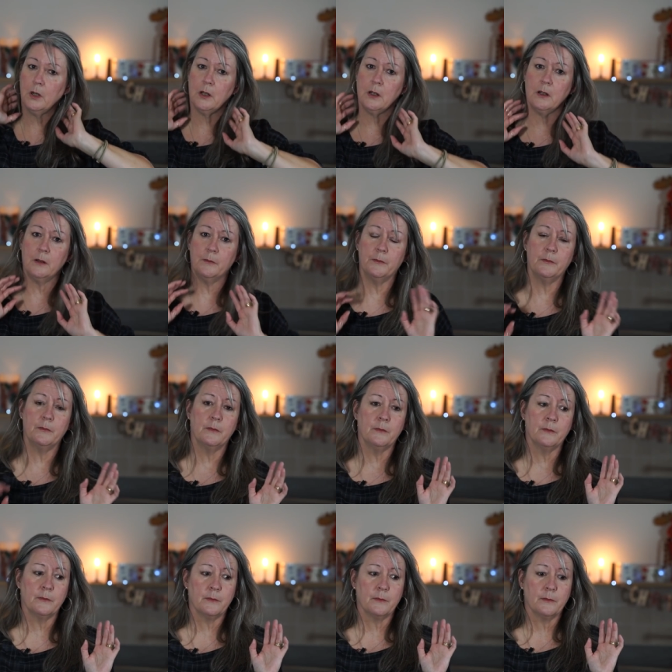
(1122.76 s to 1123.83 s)
I
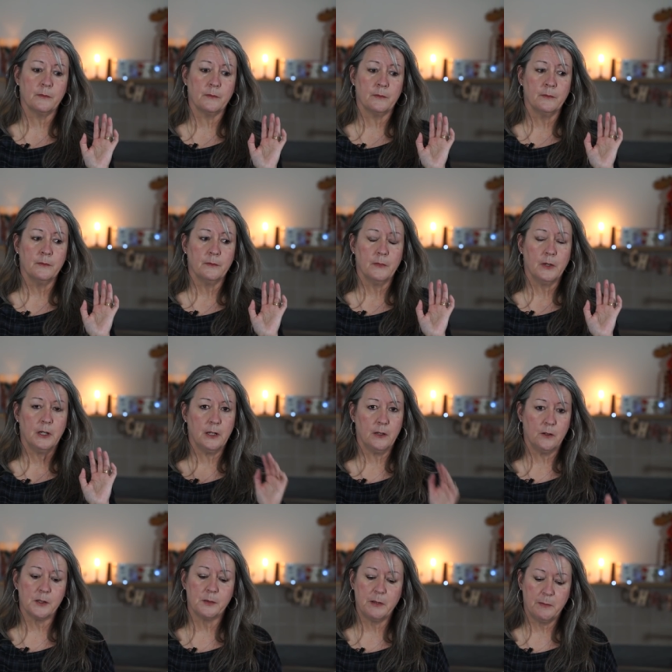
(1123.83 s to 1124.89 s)

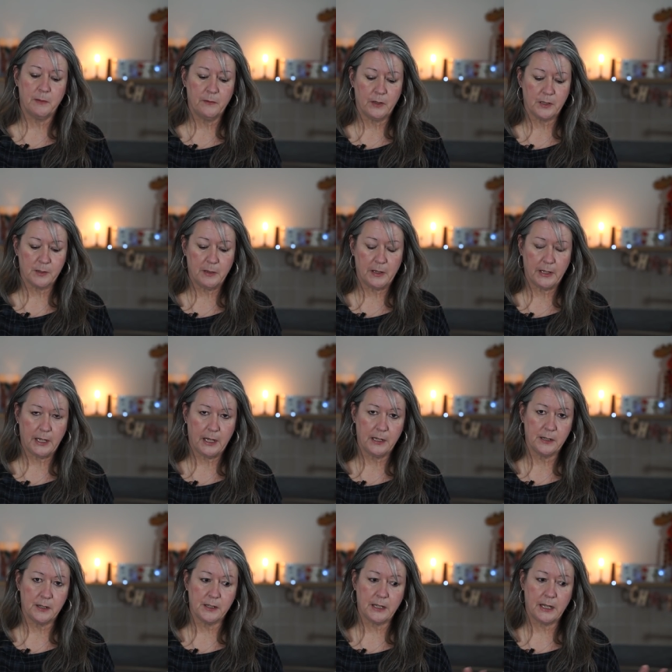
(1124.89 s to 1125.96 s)
know lots of people have asked about the calendars.